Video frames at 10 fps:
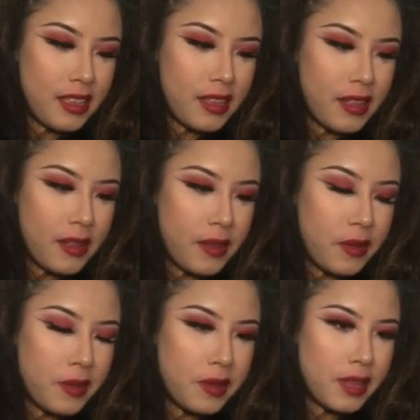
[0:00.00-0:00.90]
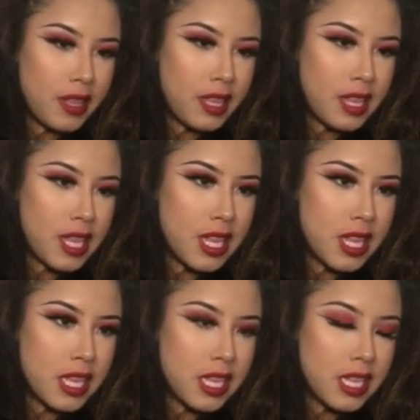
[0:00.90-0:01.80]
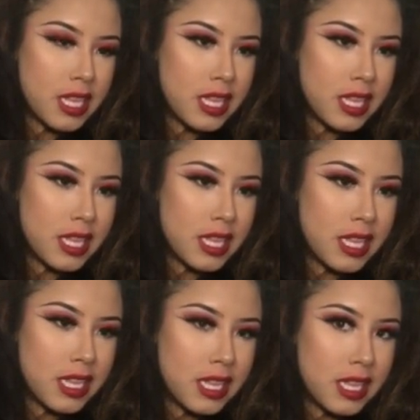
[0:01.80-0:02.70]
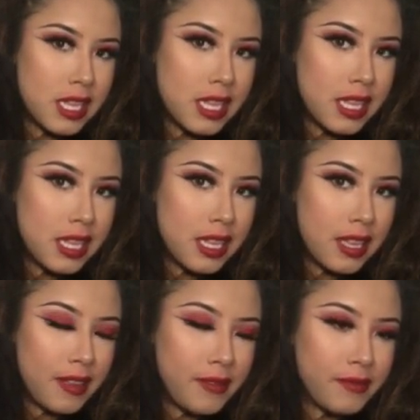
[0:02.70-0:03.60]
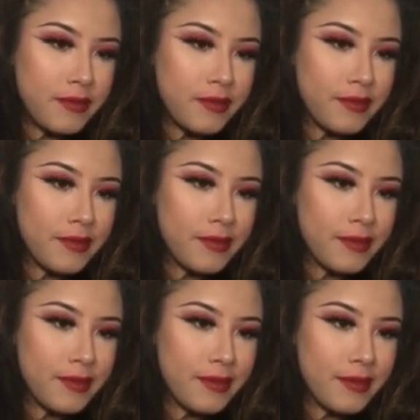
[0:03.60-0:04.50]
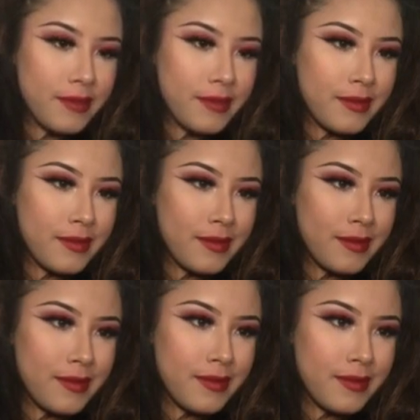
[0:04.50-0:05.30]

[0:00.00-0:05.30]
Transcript: [no speech]